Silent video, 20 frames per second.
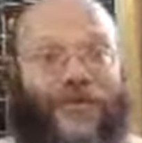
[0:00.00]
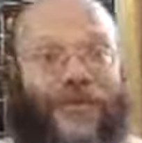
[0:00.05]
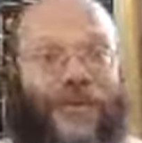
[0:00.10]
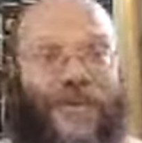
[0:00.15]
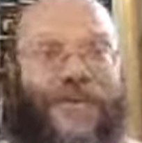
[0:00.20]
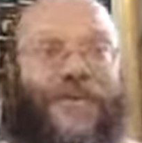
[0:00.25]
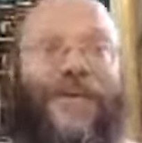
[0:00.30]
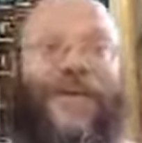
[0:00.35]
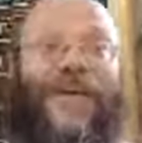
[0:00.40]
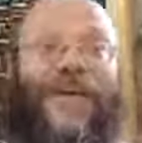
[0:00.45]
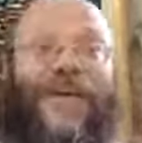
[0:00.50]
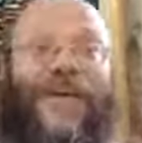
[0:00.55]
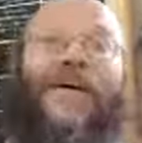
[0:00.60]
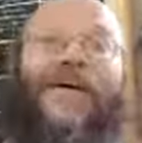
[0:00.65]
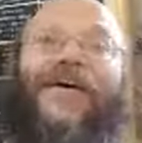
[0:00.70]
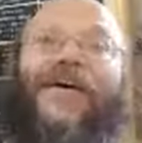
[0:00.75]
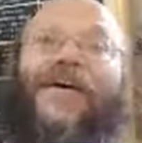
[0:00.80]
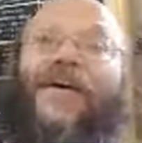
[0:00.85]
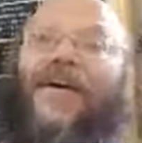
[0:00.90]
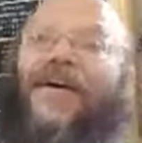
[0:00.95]
That
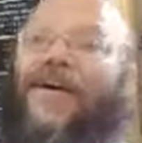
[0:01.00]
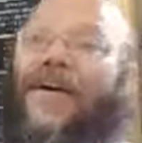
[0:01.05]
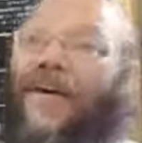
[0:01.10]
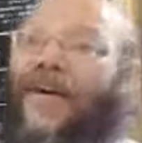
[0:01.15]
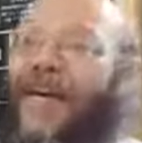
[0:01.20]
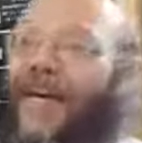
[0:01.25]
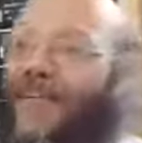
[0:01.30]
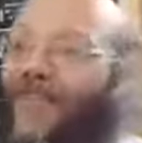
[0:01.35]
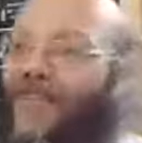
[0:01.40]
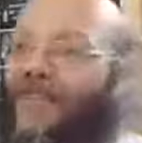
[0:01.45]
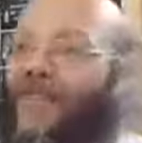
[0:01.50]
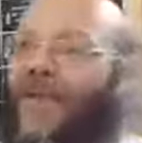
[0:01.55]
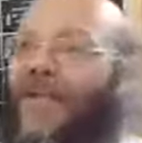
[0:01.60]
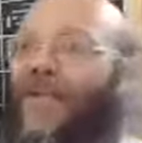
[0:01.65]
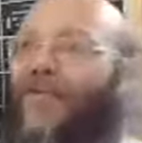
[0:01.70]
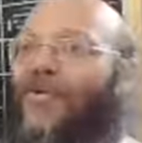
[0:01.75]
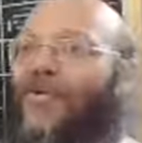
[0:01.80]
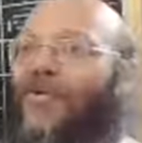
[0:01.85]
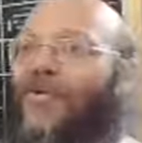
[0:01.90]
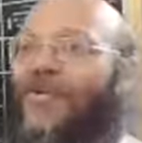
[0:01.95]
everybody
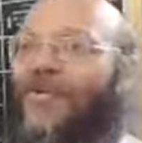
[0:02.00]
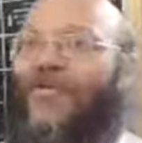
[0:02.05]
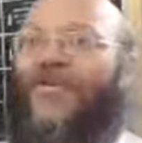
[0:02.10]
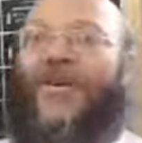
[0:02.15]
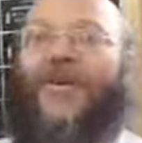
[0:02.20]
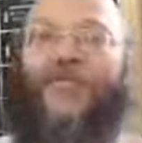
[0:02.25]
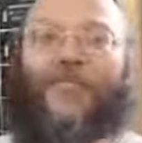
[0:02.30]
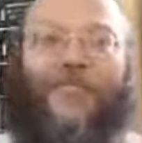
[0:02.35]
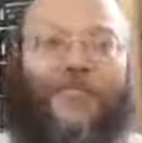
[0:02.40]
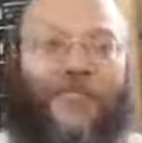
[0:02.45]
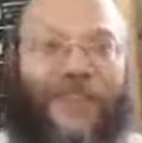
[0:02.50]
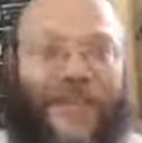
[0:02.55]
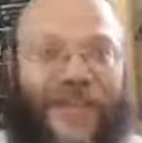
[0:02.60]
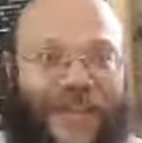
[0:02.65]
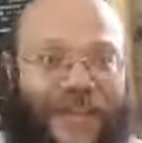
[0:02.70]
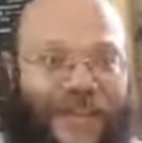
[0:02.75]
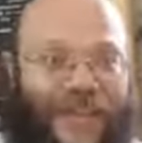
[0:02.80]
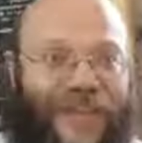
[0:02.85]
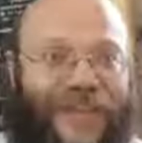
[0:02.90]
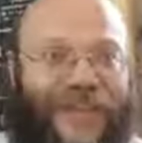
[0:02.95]
wants Hashem in
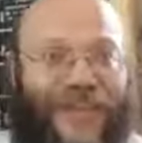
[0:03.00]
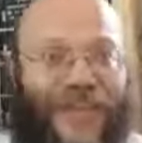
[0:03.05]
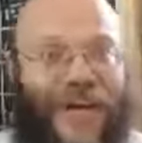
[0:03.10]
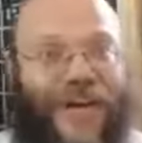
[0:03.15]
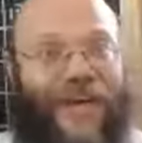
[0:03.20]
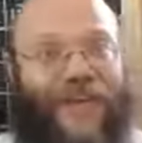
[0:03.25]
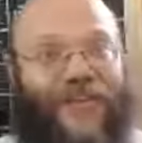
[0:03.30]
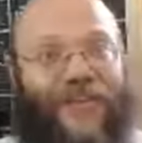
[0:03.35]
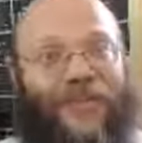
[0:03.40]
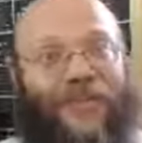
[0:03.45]
their side,